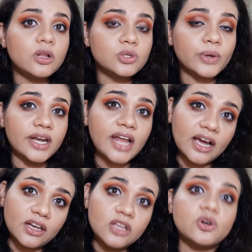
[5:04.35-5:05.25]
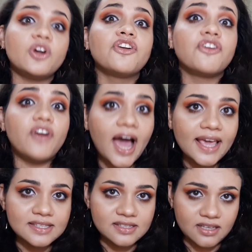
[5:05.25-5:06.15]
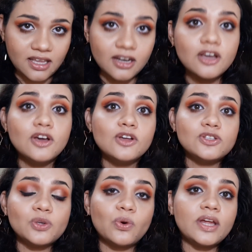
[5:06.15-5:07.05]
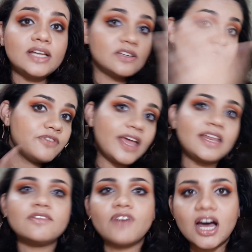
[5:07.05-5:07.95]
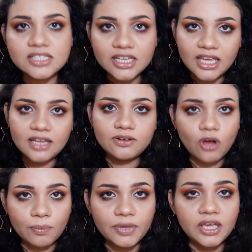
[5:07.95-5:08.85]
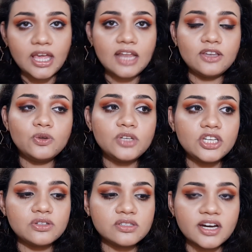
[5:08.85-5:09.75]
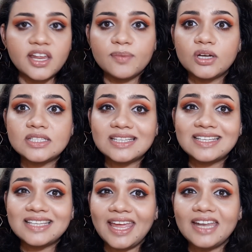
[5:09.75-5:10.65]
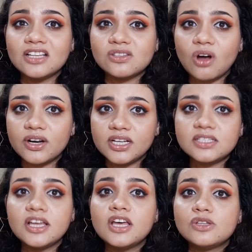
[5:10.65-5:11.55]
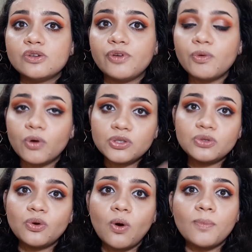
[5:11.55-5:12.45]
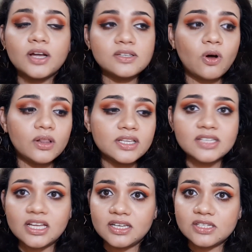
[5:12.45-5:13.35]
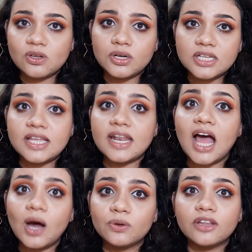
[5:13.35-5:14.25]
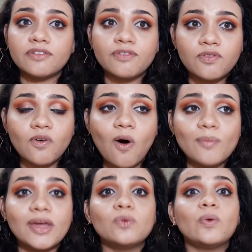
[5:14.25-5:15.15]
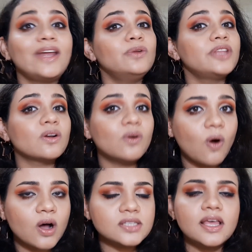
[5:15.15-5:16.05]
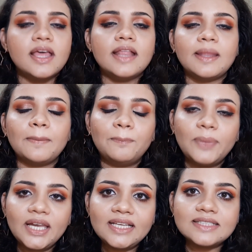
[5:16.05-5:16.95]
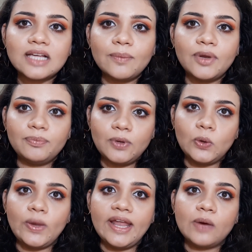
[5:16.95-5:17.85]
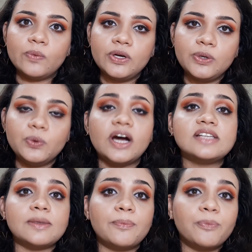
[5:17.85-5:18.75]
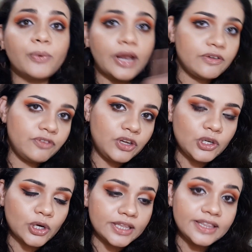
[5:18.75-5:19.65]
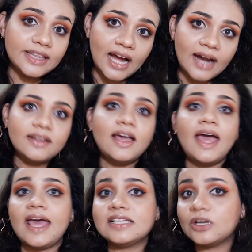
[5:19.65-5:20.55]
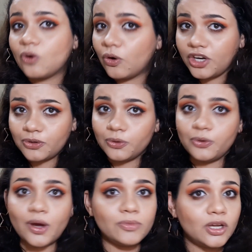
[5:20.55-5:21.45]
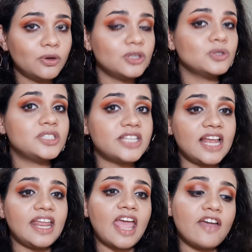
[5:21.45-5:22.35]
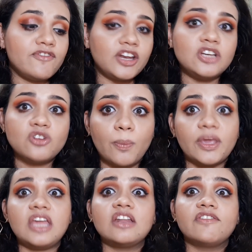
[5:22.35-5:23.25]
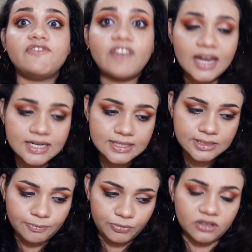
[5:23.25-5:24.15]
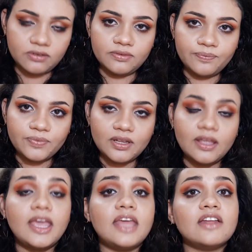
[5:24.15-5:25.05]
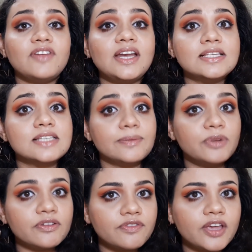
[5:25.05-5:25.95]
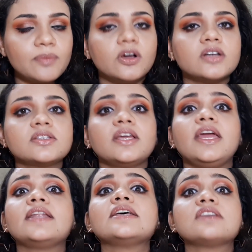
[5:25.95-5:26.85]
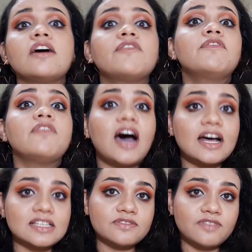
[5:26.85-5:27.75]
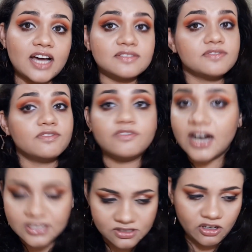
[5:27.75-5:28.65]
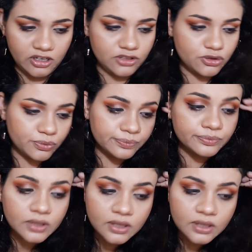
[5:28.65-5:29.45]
You can also get acne on dry skin. So it's a very vast again topic and you need to study about skin disorders so if you want to know about all the skin disorders and how they form and why do they cause then please comment below and i will do a separate video on that as i already told you i'm not going to tell every topic in a very descriptive in a very descriptive way because it is a vast vast vast knowledge